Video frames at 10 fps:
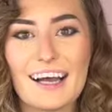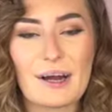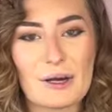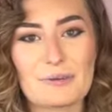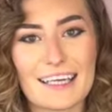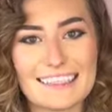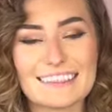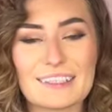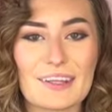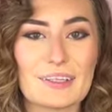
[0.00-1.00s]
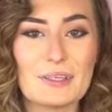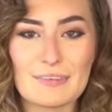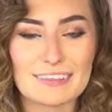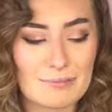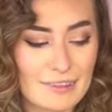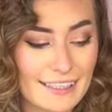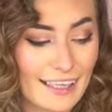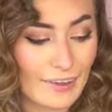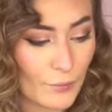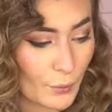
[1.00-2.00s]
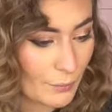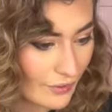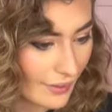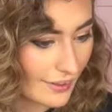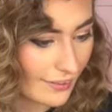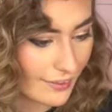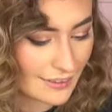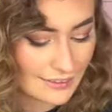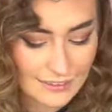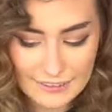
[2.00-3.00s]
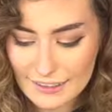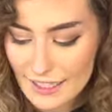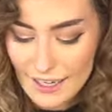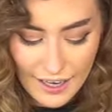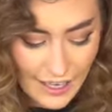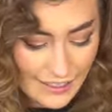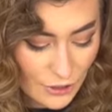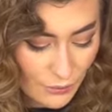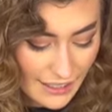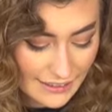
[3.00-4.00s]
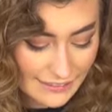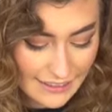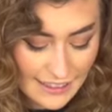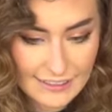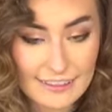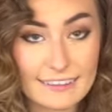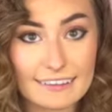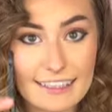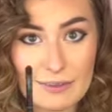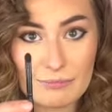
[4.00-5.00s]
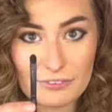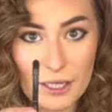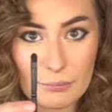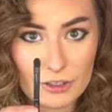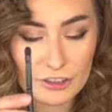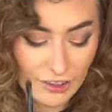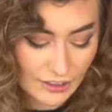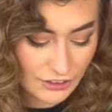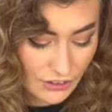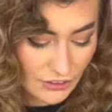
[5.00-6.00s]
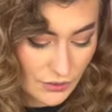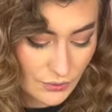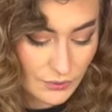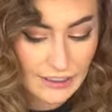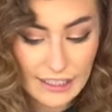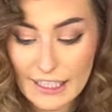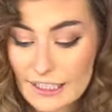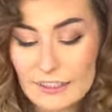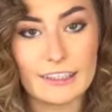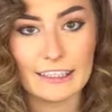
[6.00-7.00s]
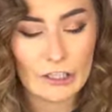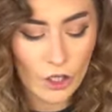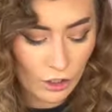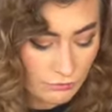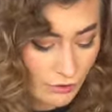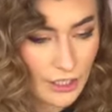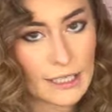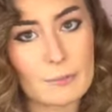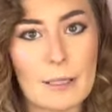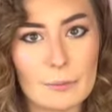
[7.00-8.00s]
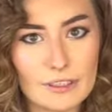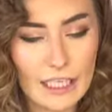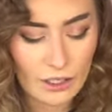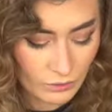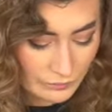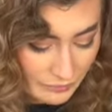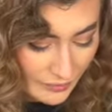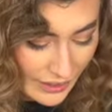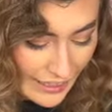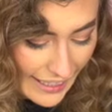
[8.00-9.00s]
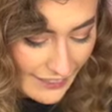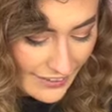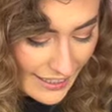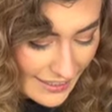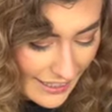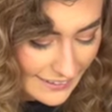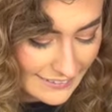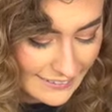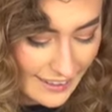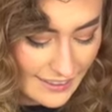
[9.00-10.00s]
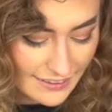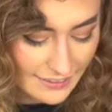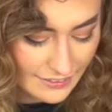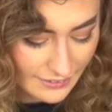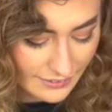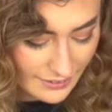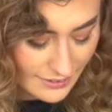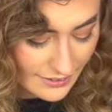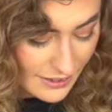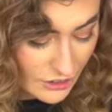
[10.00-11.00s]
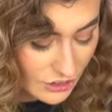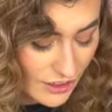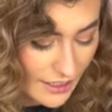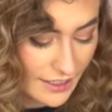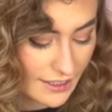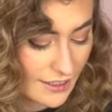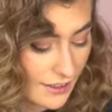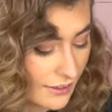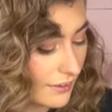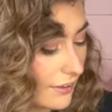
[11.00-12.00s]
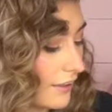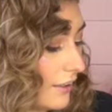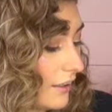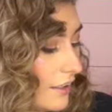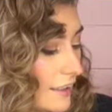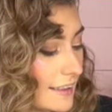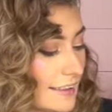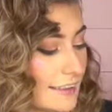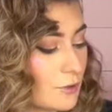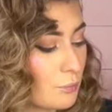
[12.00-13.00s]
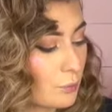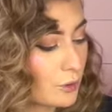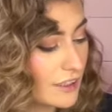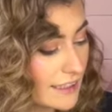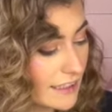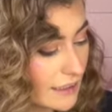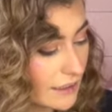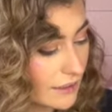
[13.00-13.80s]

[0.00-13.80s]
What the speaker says: All right, so now that you have something a little bit like this, I go ahead and take the same flat brush that I just used, clean it off on a paper towel, and then I take the shade Spree.